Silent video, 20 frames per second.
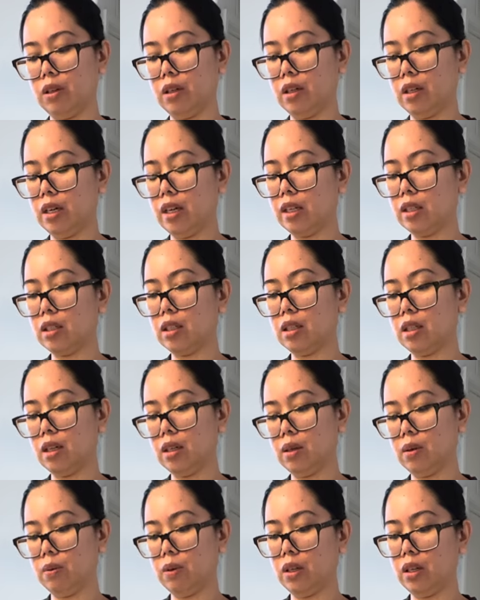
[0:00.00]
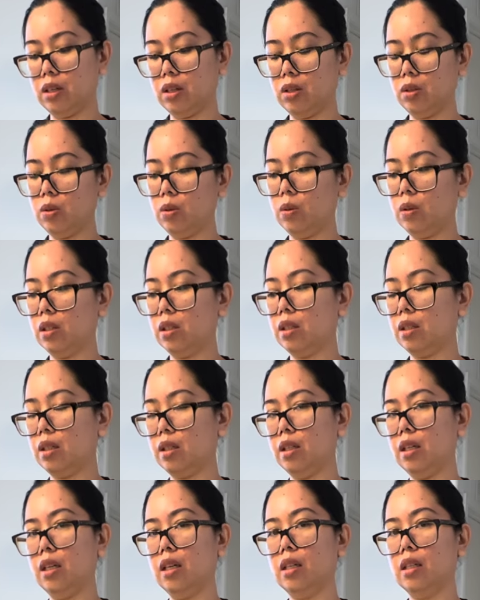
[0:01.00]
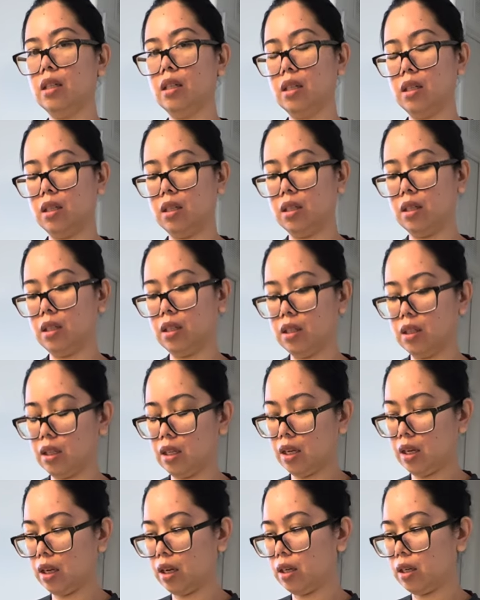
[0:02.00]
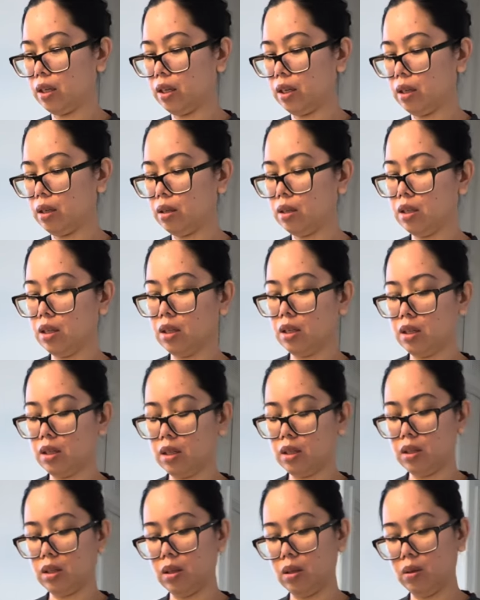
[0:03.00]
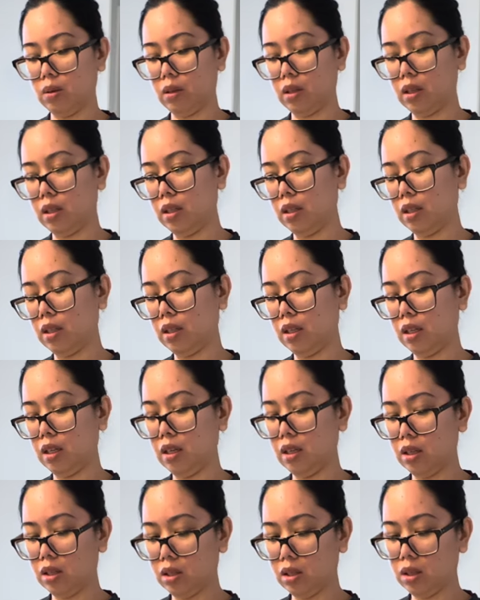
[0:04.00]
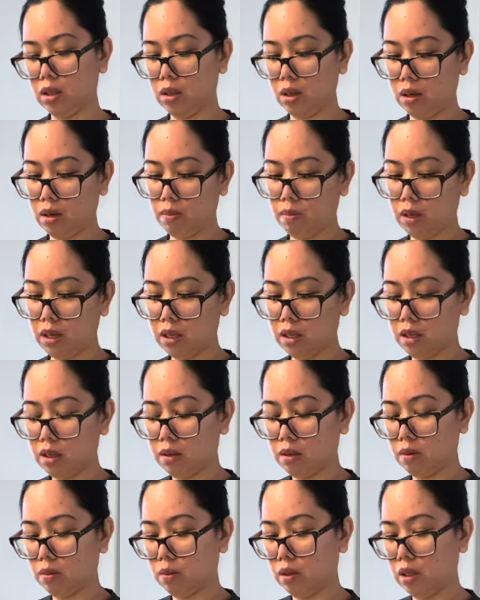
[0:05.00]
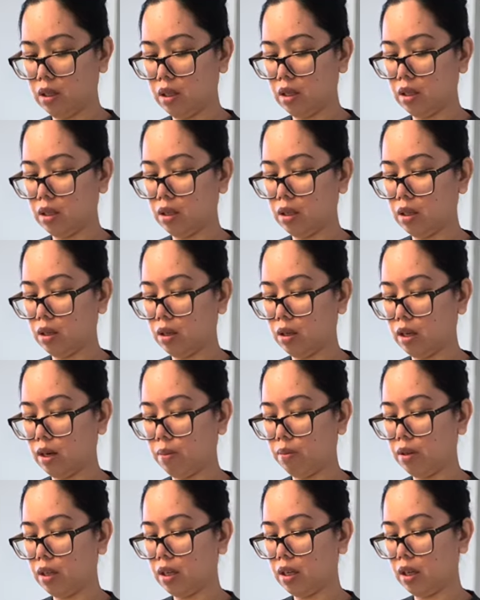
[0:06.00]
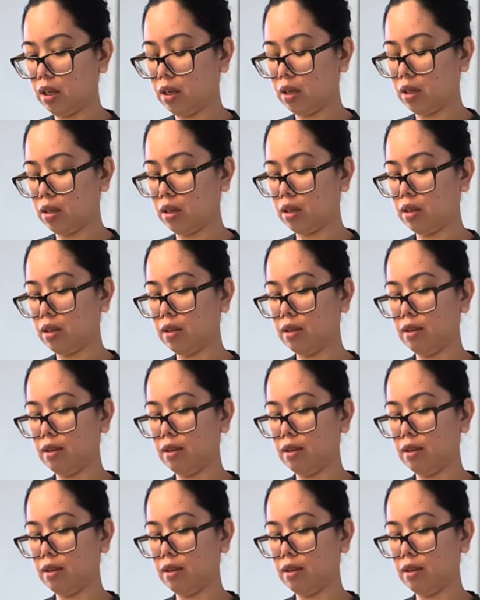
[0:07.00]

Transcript: next thing that we're gonna do is clean the area. So we're gonna clean the stoma with the sterile applicator.